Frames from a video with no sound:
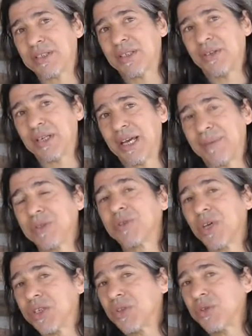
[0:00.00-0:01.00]
skullcap. So
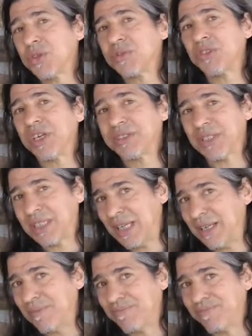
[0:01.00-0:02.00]
it's also useful as a tea.